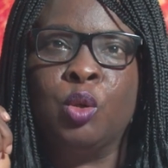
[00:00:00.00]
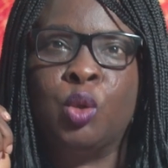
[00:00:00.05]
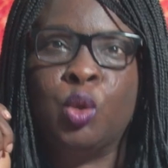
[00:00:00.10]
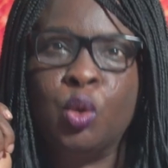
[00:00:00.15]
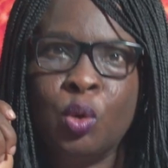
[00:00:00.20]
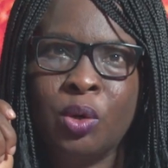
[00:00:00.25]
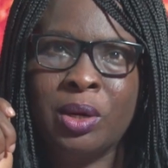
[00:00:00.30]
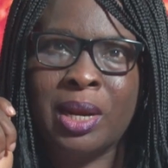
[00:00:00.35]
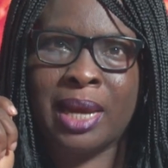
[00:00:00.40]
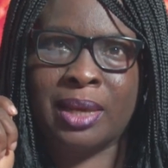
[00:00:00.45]

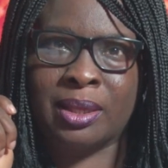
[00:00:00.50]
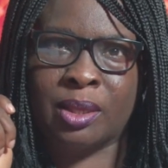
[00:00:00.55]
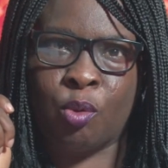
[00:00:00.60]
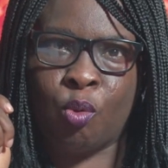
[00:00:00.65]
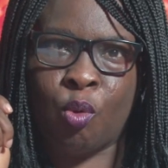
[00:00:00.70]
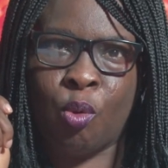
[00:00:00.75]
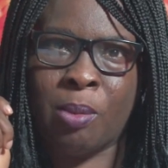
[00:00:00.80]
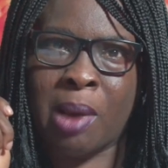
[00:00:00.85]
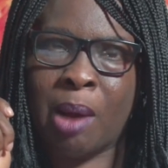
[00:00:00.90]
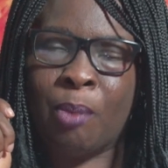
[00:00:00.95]
Do like
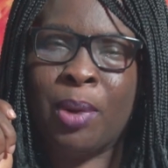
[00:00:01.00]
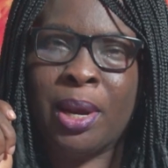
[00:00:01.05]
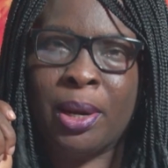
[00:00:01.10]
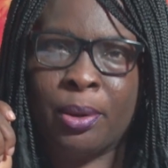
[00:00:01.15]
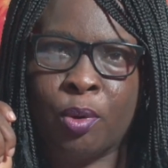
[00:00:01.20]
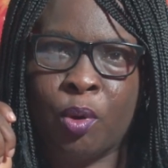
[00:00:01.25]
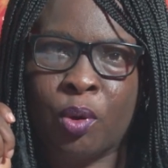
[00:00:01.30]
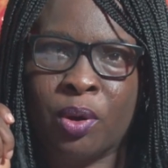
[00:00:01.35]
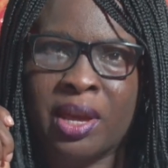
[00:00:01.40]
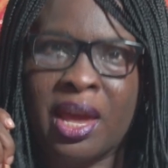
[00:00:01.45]
the woman
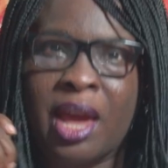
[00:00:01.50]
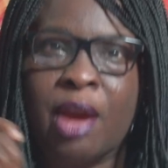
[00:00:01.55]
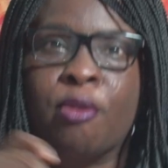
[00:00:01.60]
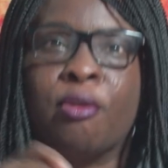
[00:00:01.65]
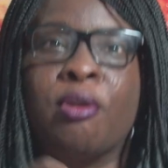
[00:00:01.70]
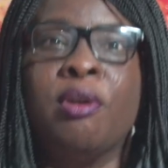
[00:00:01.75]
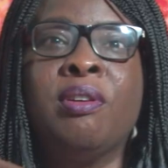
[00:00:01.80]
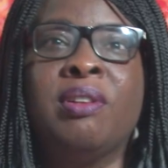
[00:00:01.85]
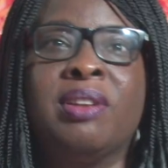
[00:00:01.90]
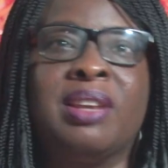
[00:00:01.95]
wey no care,
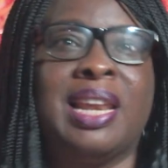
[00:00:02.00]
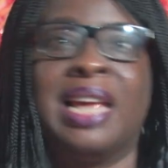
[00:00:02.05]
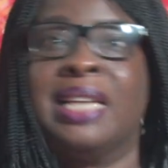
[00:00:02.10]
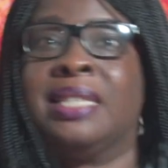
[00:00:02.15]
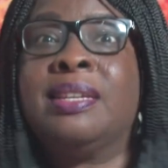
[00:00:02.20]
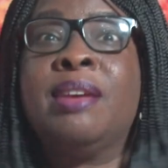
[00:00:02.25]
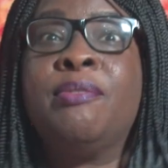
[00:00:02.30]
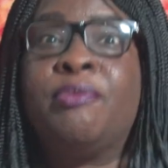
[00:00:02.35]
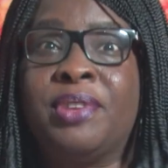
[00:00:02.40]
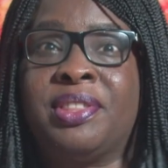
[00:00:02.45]
run,
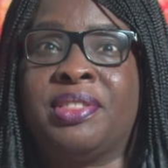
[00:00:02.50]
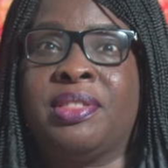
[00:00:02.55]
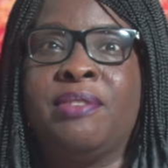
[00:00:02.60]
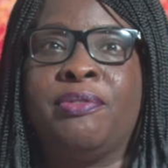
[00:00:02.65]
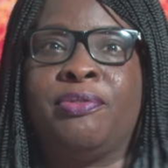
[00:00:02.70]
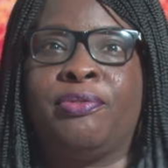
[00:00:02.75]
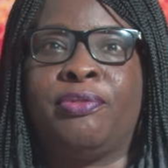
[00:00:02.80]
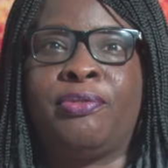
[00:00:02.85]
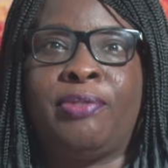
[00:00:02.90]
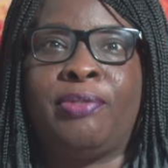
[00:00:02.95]
let
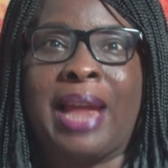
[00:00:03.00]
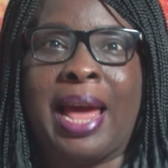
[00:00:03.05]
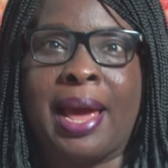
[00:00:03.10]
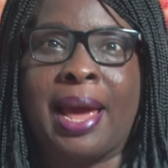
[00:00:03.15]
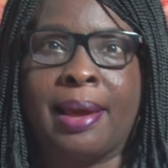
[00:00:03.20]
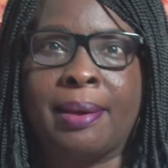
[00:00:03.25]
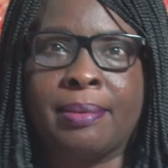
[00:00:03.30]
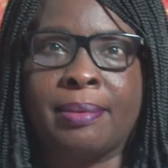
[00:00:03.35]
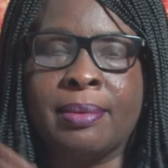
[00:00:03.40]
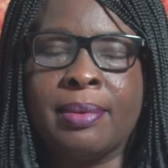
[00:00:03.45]
everything
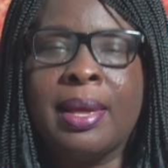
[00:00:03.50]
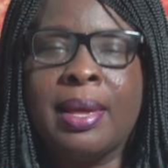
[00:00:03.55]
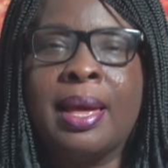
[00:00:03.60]
fly.